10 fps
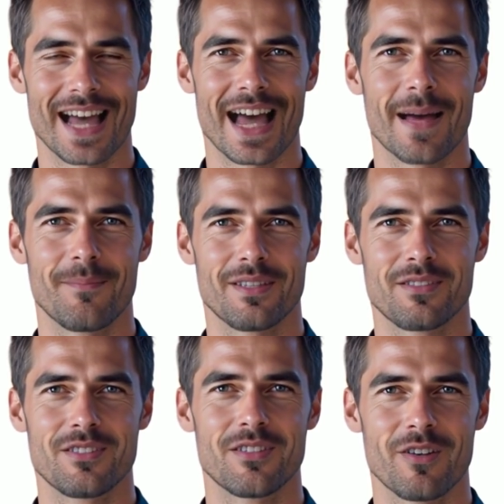the
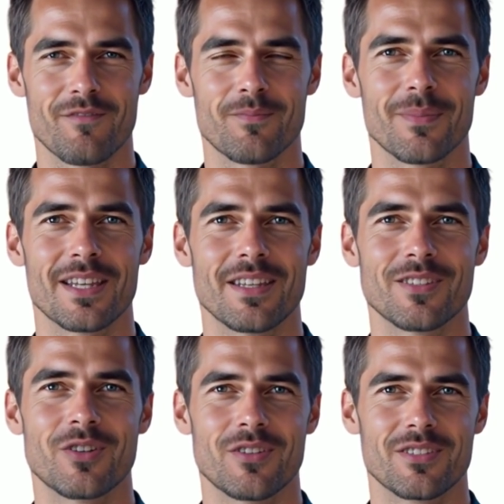habit of being
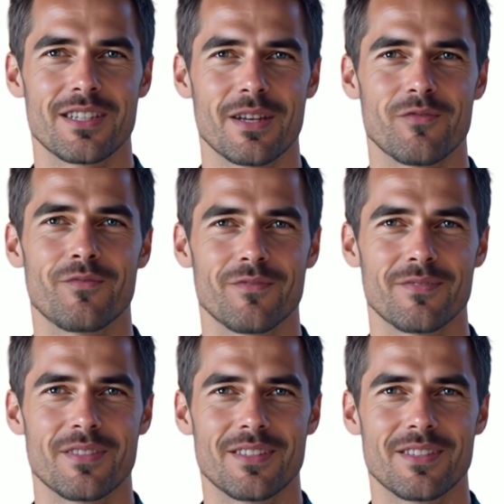yourself,